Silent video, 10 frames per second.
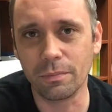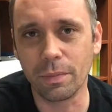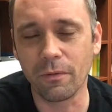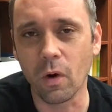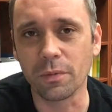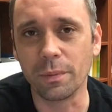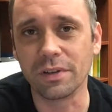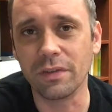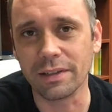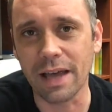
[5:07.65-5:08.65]
perform
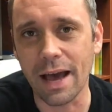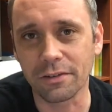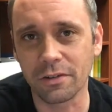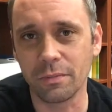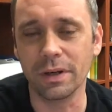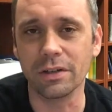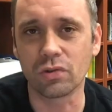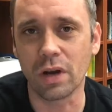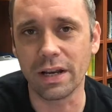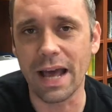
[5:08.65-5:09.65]
specific tasks, but
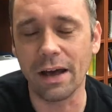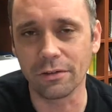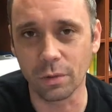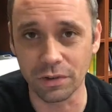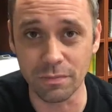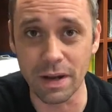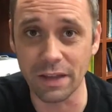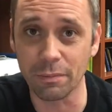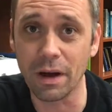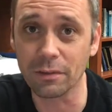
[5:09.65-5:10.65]
trying to outsource as many
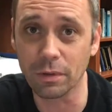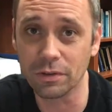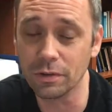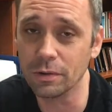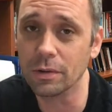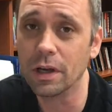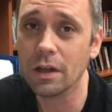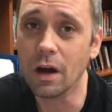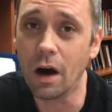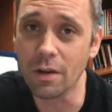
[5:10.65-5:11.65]
as possible to
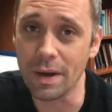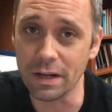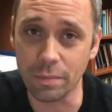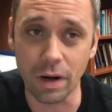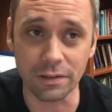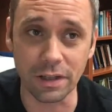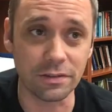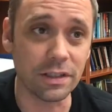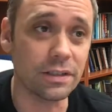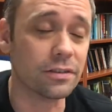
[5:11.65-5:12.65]
automated
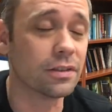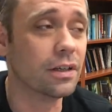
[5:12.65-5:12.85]
processes,